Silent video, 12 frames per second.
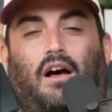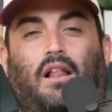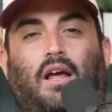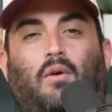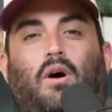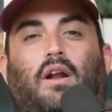All
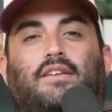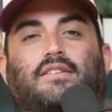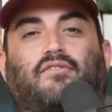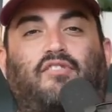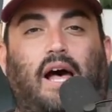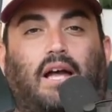I want is
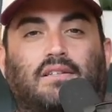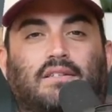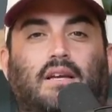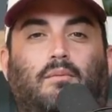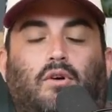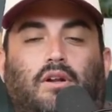to find
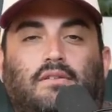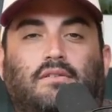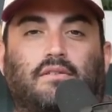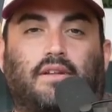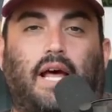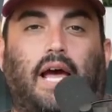someone
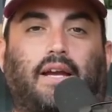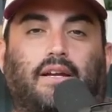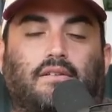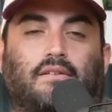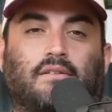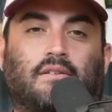that I
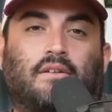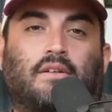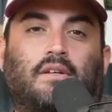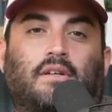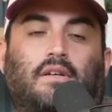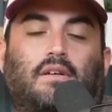can
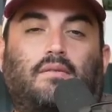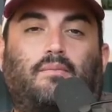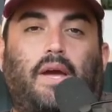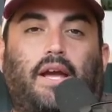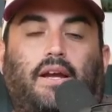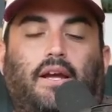
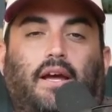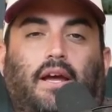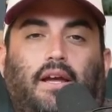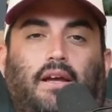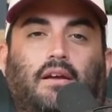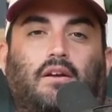make
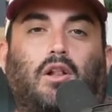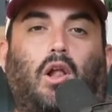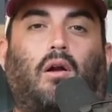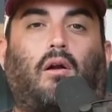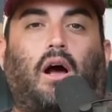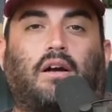a
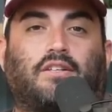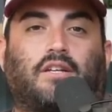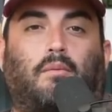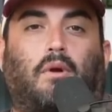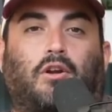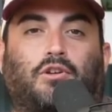Clorox
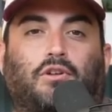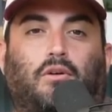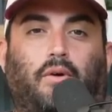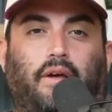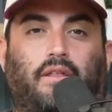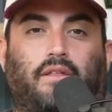
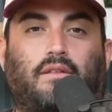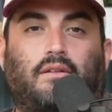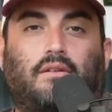commercial with.